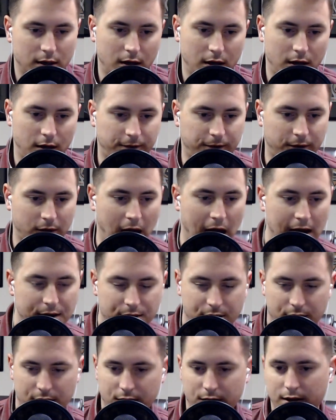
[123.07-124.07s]
for
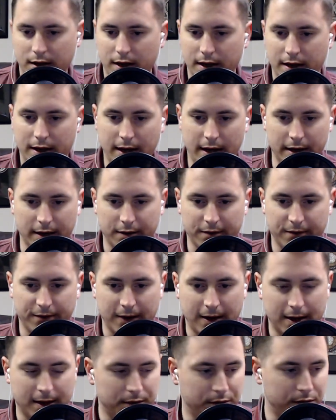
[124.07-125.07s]
either kind of
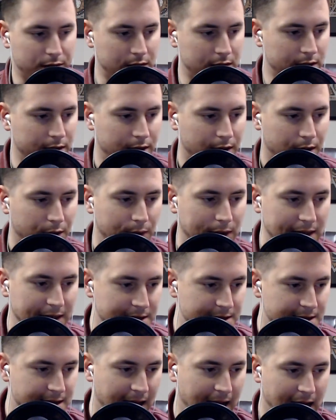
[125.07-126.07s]
uh, you know what
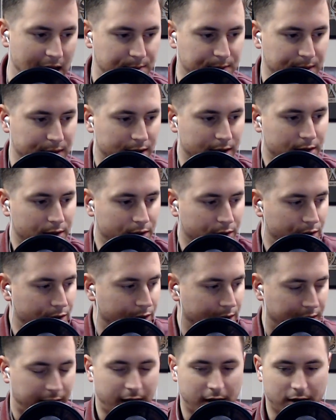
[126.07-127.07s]
needs to happen
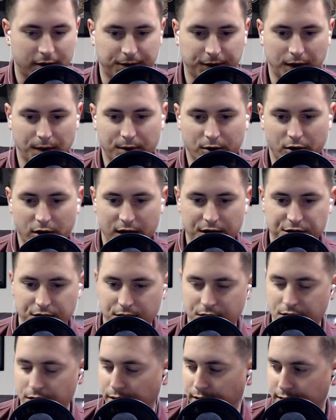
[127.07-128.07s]
with careful
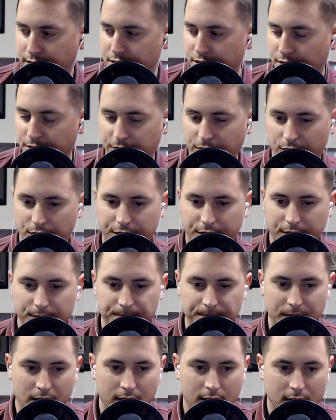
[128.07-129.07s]
immigration, so on and so forth.
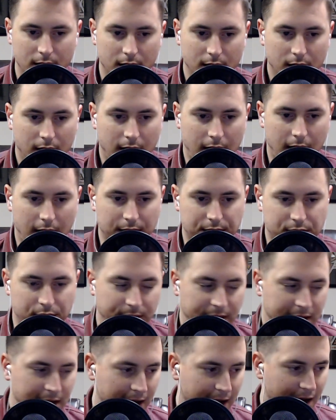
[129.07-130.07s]
Uh, so
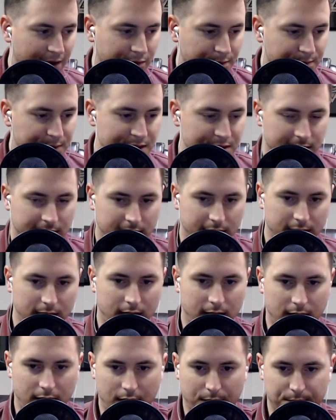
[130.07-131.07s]
we kind of have a busy,
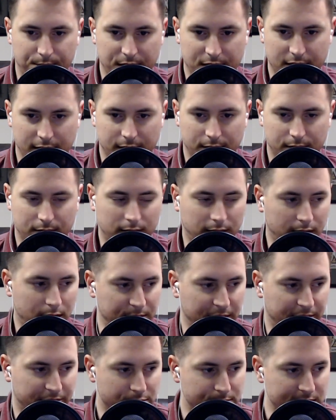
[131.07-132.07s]
a busy, a little
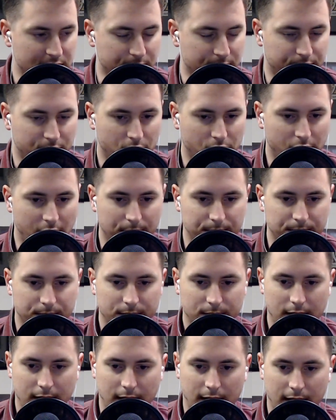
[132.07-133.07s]
bit of a busy program
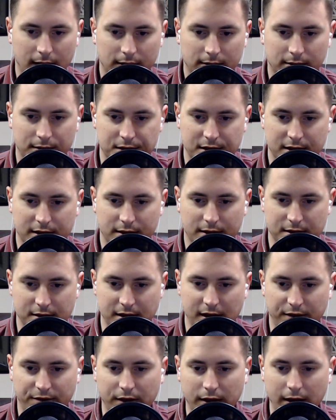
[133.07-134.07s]
uh, this this
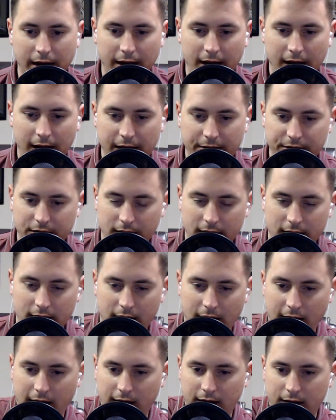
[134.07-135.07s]
evening, and I haven't done
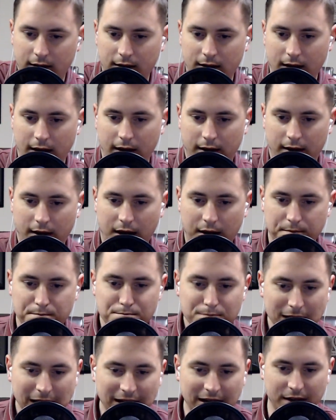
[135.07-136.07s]
a a, a
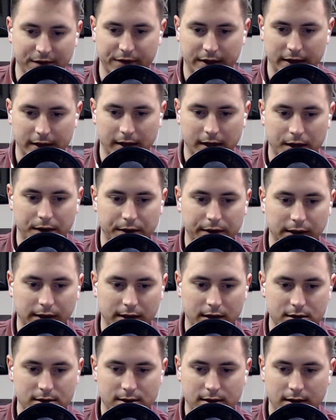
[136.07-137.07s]
meaty video at
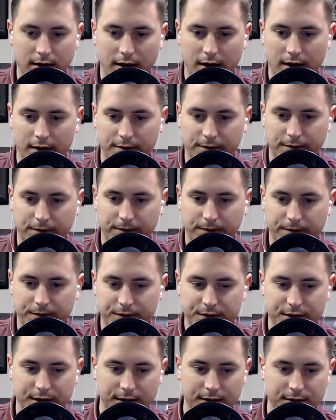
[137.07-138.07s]
least uh,
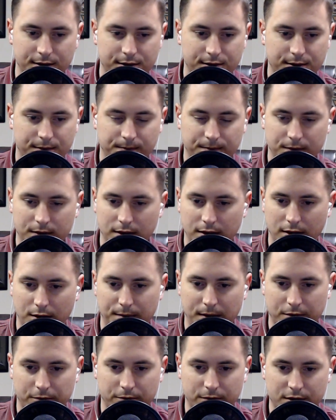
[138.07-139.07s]
since you know
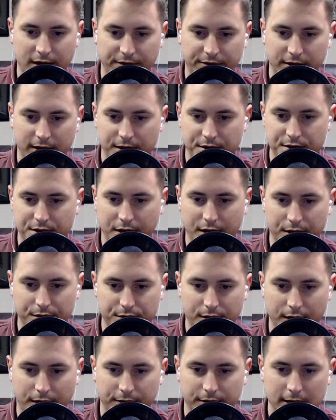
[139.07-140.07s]
about seven days ago.
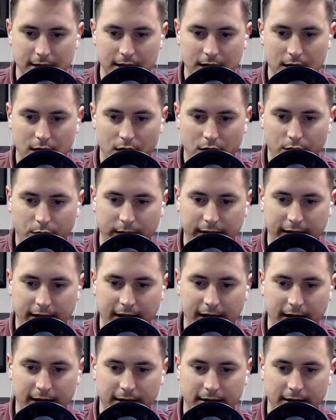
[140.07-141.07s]
So we
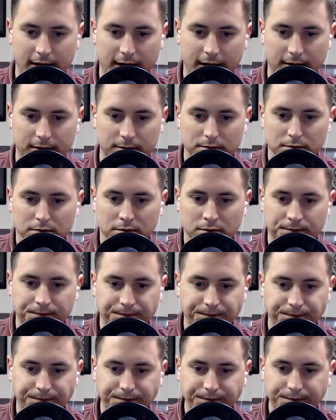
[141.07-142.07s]
can uh,
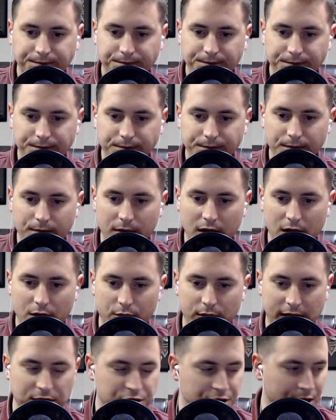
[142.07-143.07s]

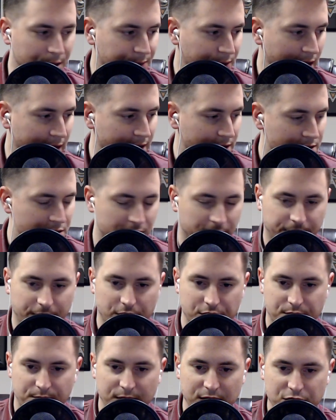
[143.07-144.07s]
we can jump right in. So
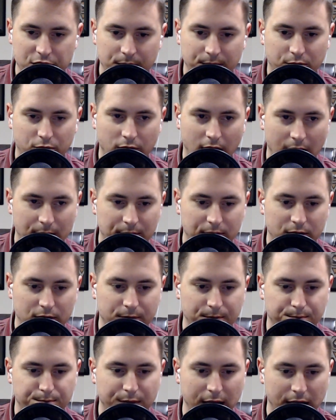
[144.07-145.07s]
first, Bishop
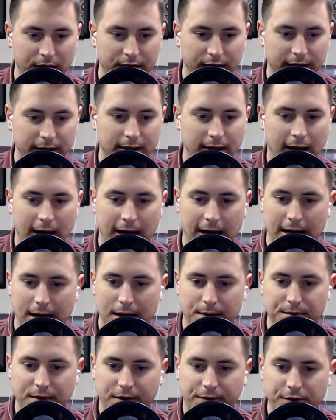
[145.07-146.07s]
Robert Barron. Um,
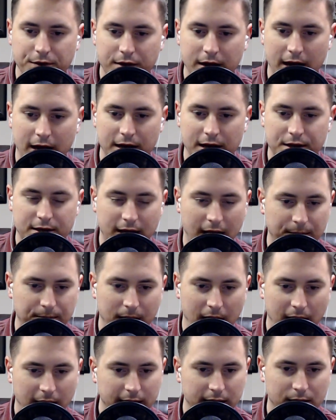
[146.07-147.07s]
if you guys, I'm
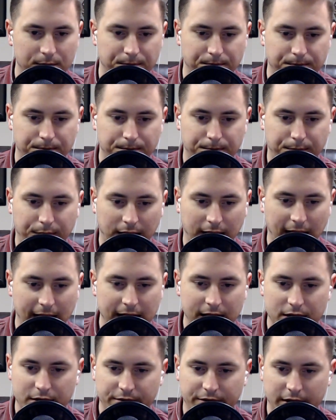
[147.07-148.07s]
not gonna play
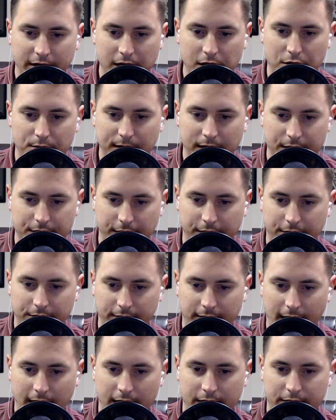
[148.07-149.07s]
the video because I
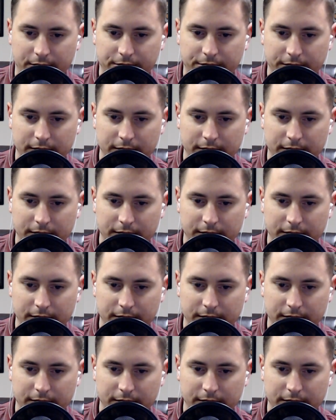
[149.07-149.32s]
don't have